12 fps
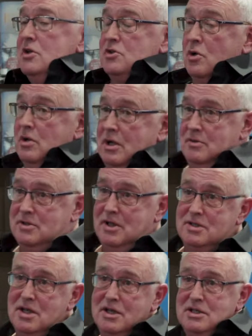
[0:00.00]
So it's,
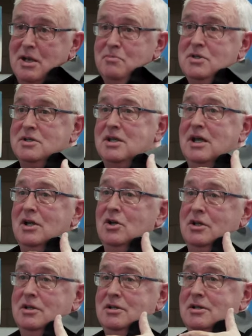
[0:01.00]
it's, an attempt to say,
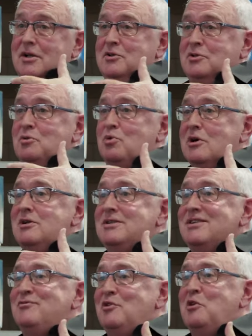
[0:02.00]
look, like the world
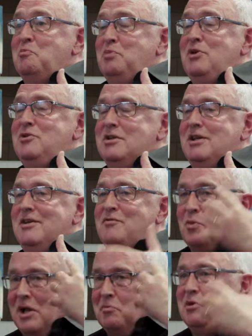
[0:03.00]
is full of beauty. Even
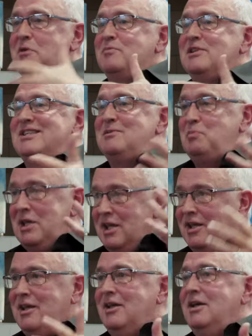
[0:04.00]
the way people
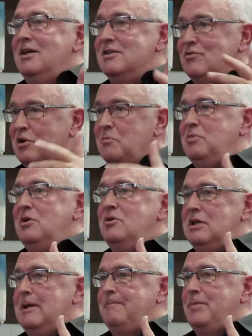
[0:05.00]
speak is full of
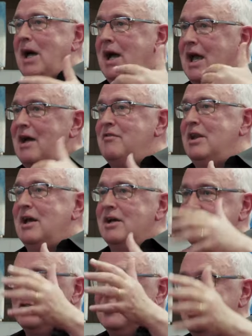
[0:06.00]
beauty. I have an
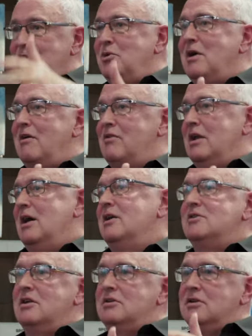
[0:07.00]
accent. You have an
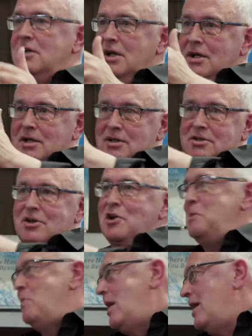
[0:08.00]
accent.
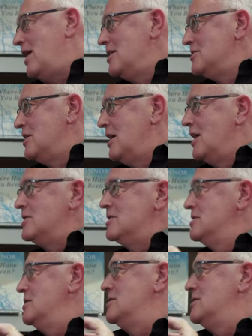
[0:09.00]
Johnny May has an accent.